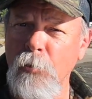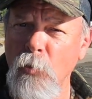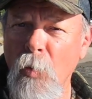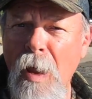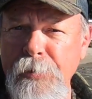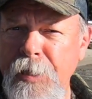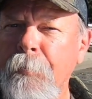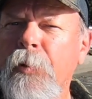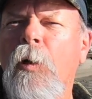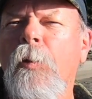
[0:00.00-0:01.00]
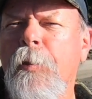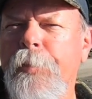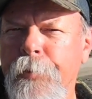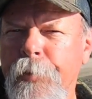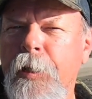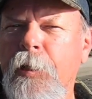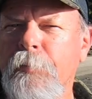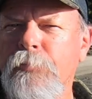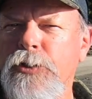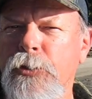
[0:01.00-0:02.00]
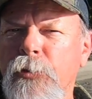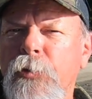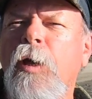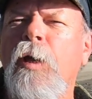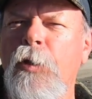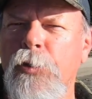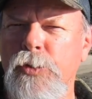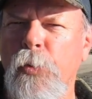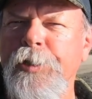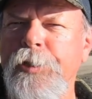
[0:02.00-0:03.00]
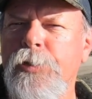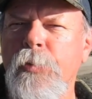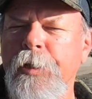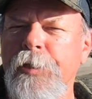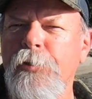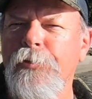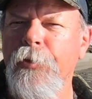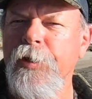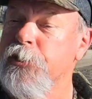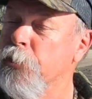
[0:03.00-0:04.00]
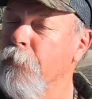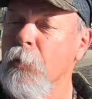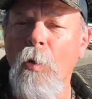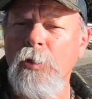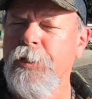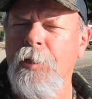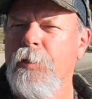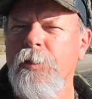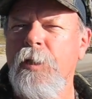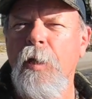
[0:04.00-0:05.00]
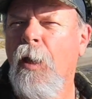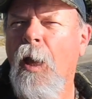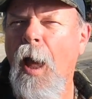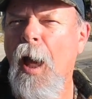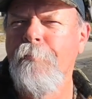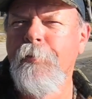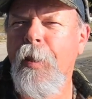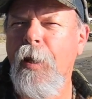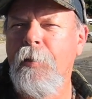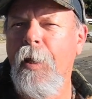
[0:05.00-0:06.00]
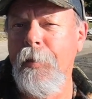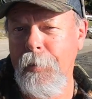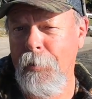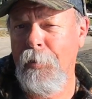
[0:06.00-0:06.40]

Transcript: it all wraps up on the thirtieth of June twenty twenty-three, so if you're watching this after that date,